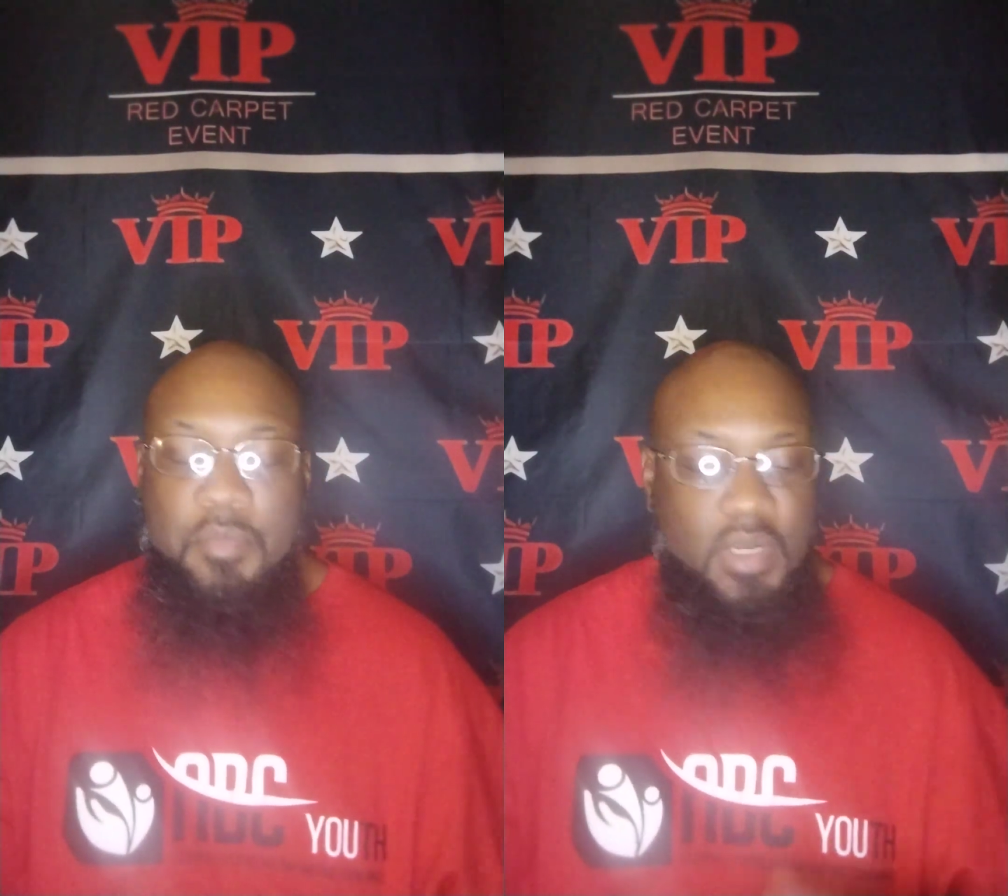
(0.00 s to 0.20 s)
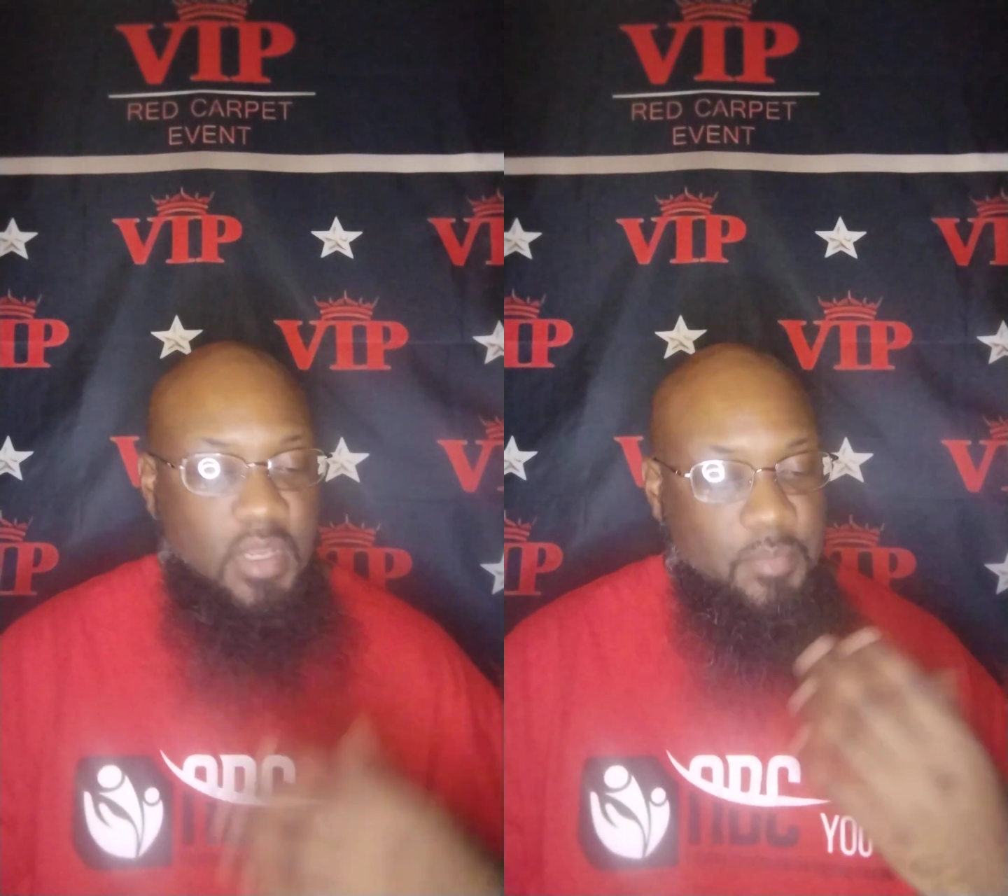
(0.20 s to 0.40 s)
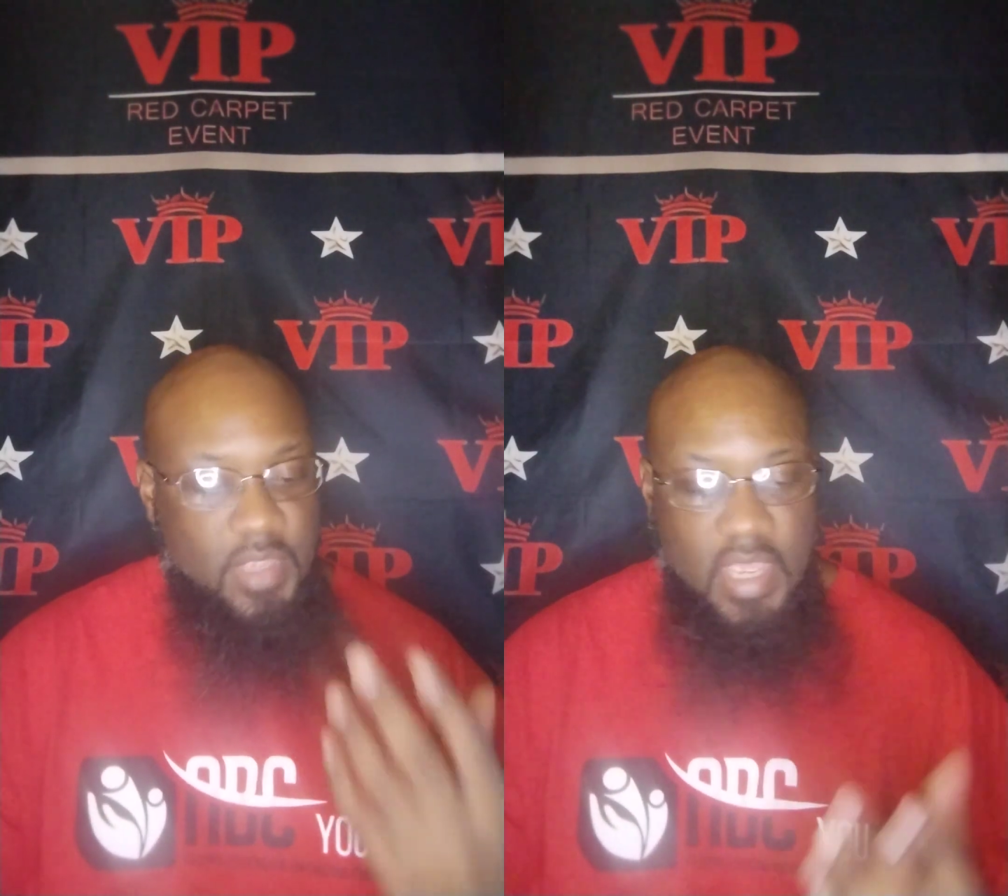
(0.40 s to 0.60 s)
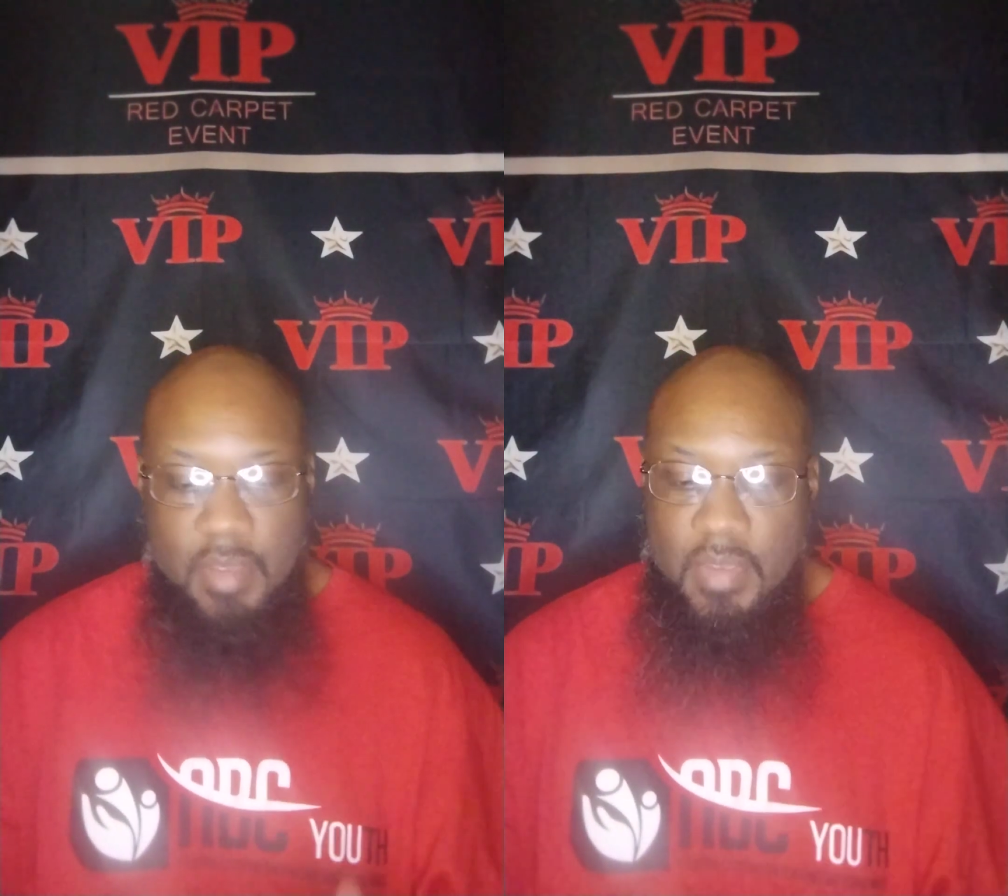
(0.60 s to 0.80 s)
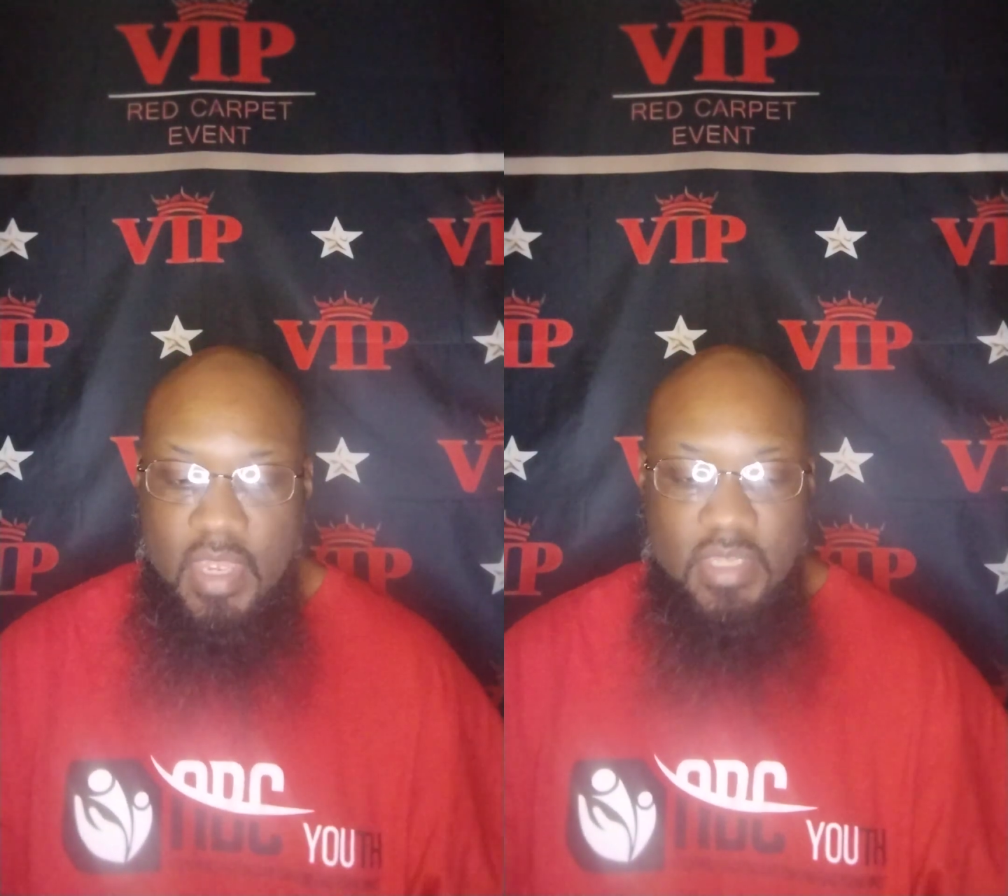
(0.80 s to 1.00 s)
But
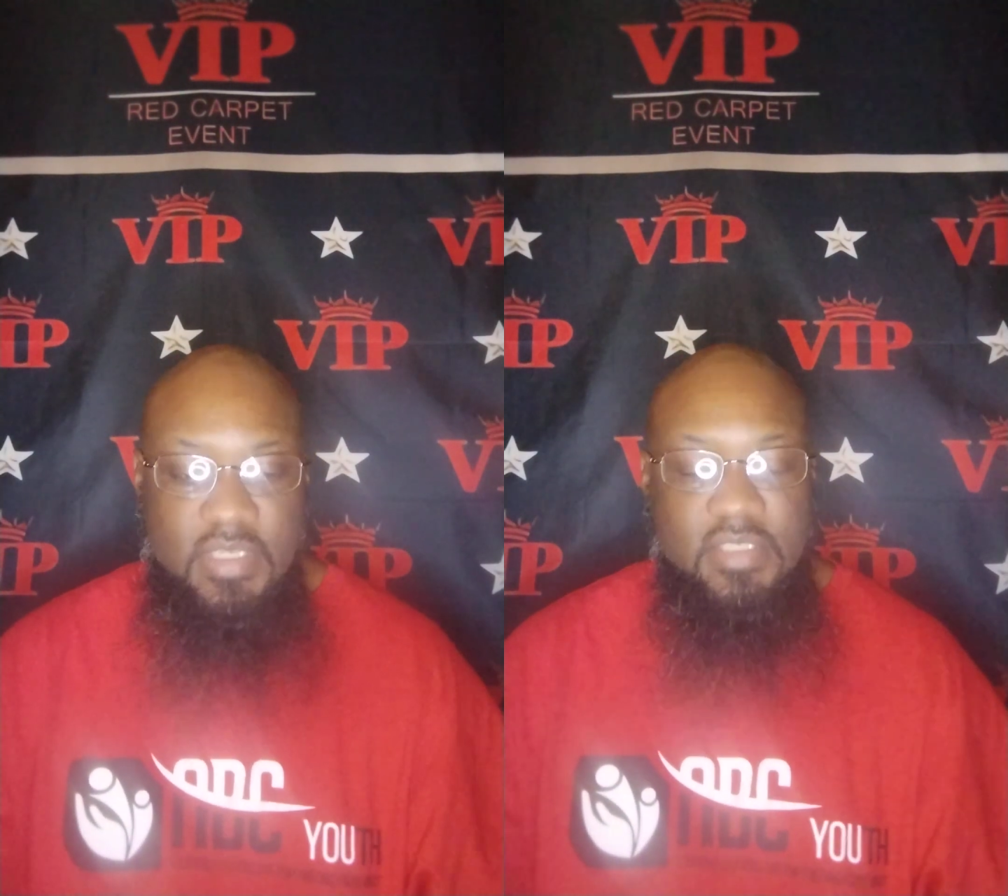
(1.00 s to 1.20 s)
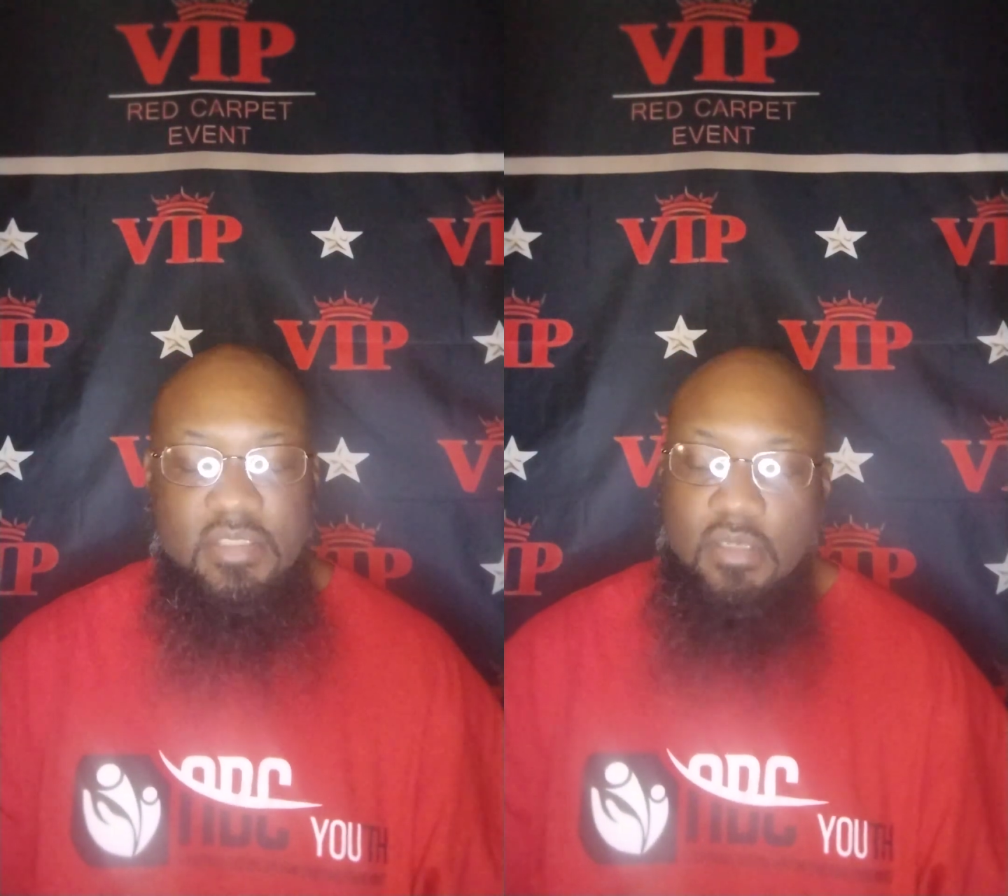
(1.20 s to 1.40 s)
yeah, man, this